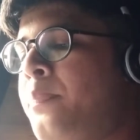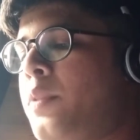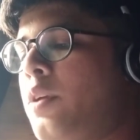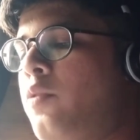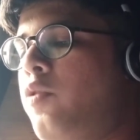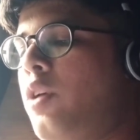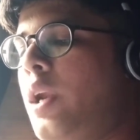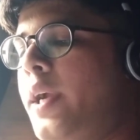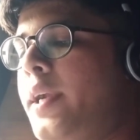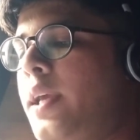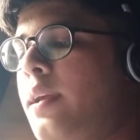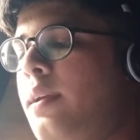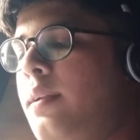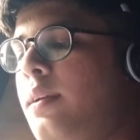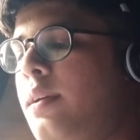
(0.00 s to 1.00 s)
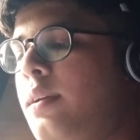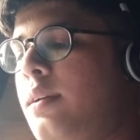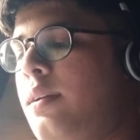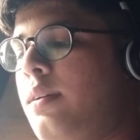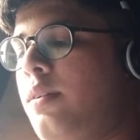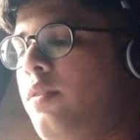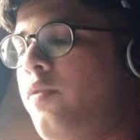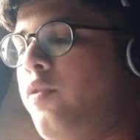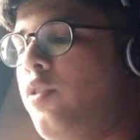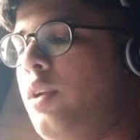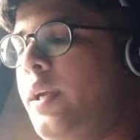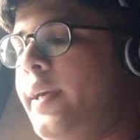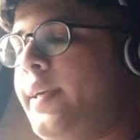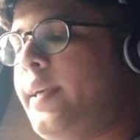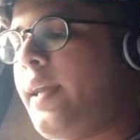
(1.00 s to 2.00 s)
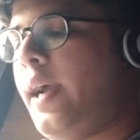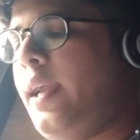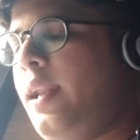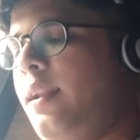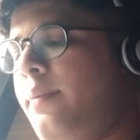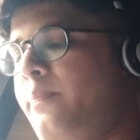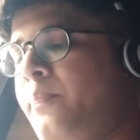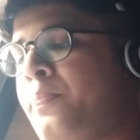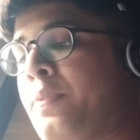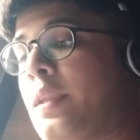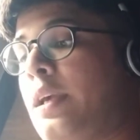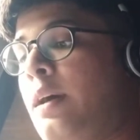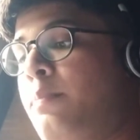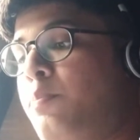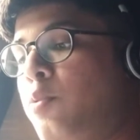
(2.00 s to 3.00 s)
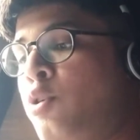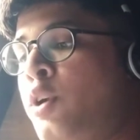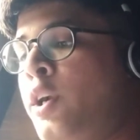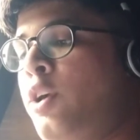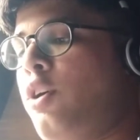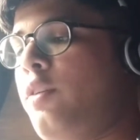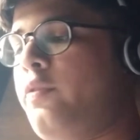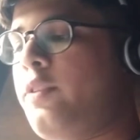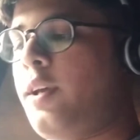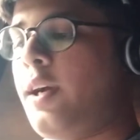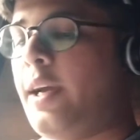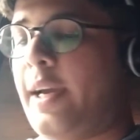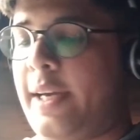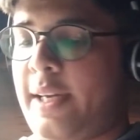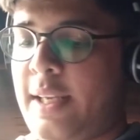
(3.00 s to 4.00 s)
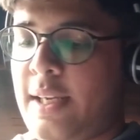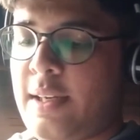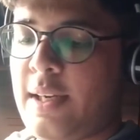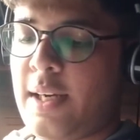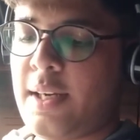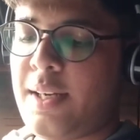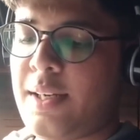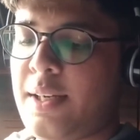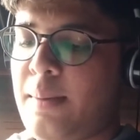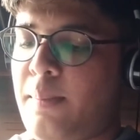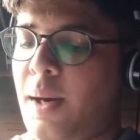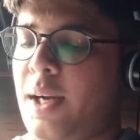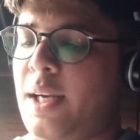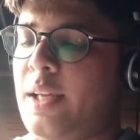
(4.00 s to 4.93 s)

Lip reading: volatile volatile component of the aggregate demand.